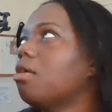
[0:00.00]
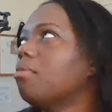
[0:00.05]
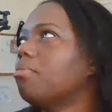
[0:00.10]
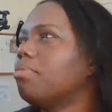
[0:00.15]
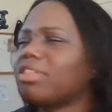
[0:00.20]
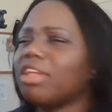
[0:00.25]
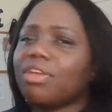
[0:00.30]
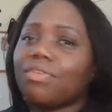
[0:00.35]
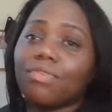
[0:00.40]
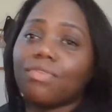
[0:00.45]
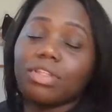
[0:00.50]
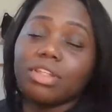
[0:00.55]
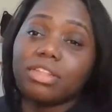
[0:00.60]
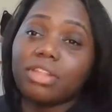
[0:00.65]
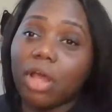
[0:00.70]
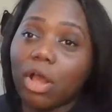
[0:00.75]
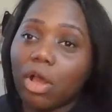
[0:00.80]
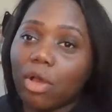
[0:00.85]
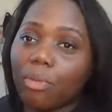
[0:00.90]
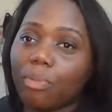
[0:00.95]
but they really
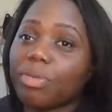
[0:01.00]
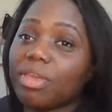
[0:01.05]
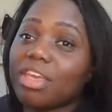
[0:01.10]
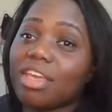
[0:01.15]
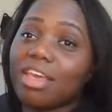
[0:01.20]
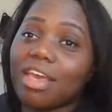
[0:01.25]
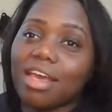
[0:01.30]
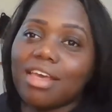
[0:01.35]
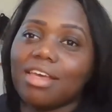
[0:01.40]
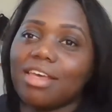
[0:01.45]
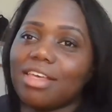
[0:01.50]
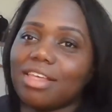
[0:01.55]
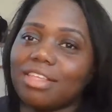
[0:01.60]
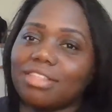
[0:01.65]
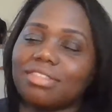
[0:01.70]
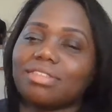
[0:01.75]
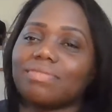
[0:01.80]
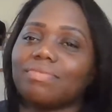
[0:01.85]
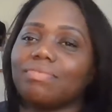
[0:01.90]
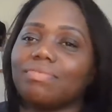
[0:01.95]
don't,
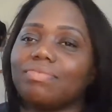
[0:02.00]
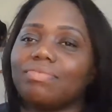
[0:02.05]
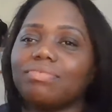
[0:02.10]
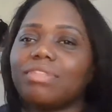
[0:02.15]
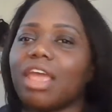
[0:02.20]
because